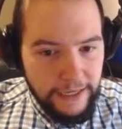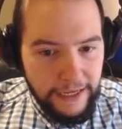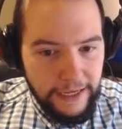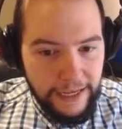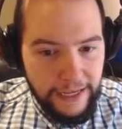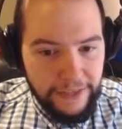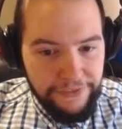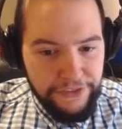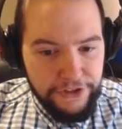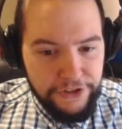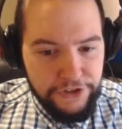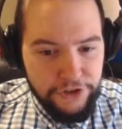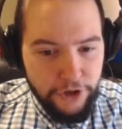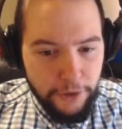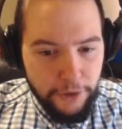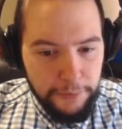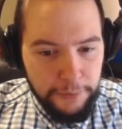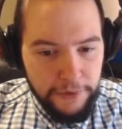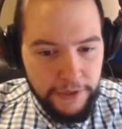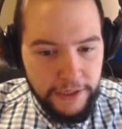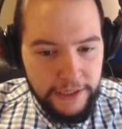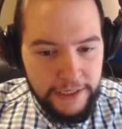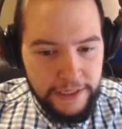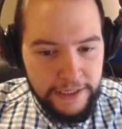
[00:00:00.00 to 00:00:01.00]
And the
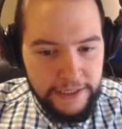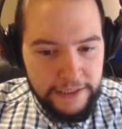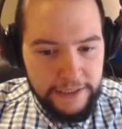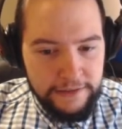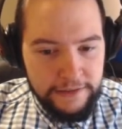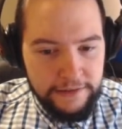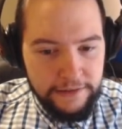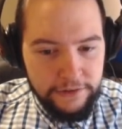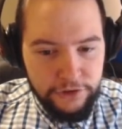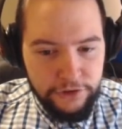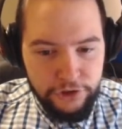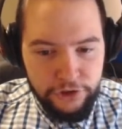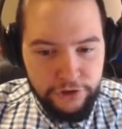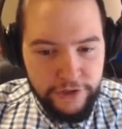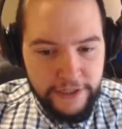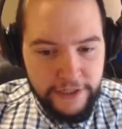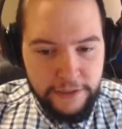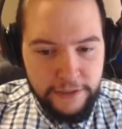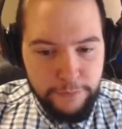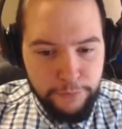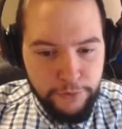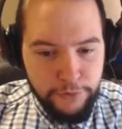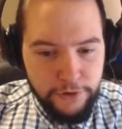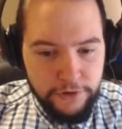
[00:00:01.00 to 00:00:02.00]
Doppler just creates
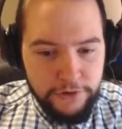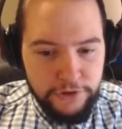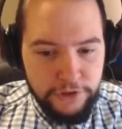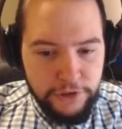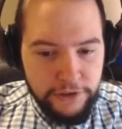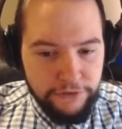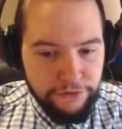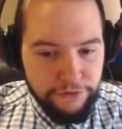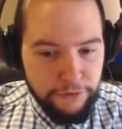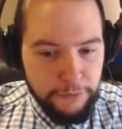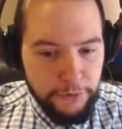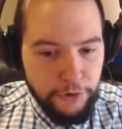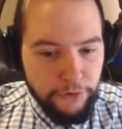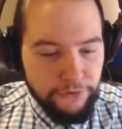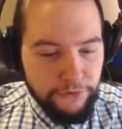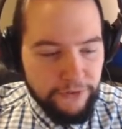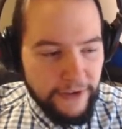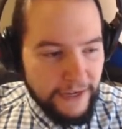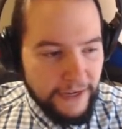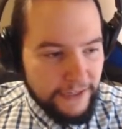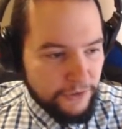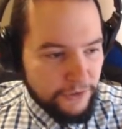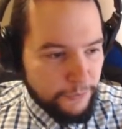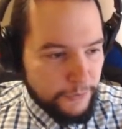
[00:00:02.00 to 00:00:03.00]
a bronze unit from your
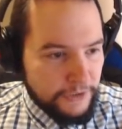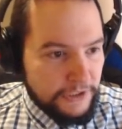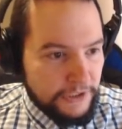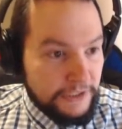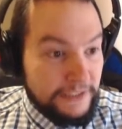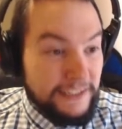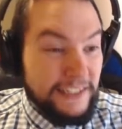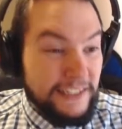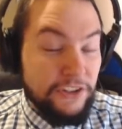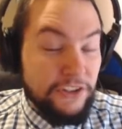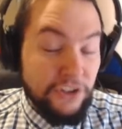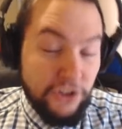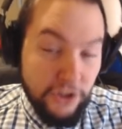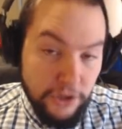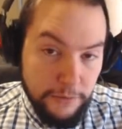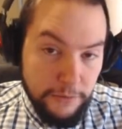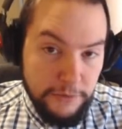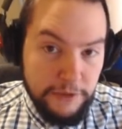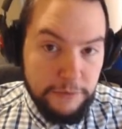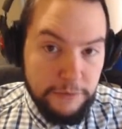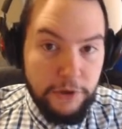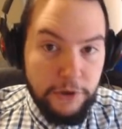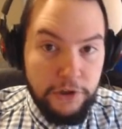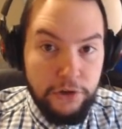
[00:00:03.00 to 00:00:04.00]
faction, which is
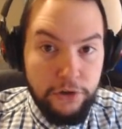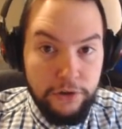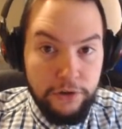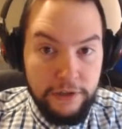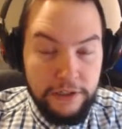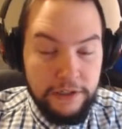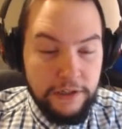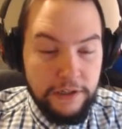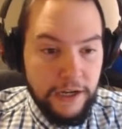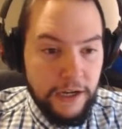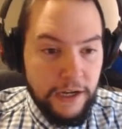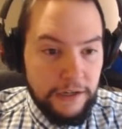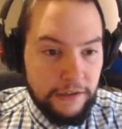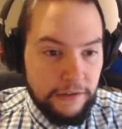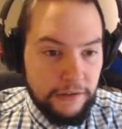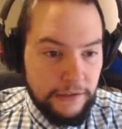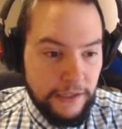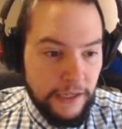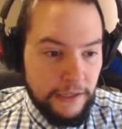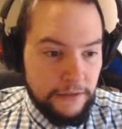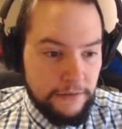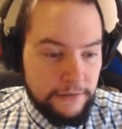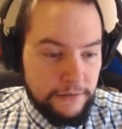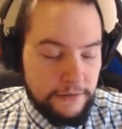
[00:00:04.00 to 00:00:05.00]
determined by your leader card at the
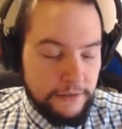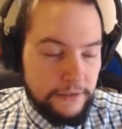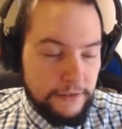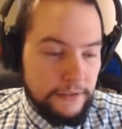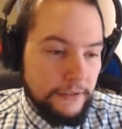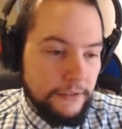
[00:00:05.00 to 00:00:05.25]
end.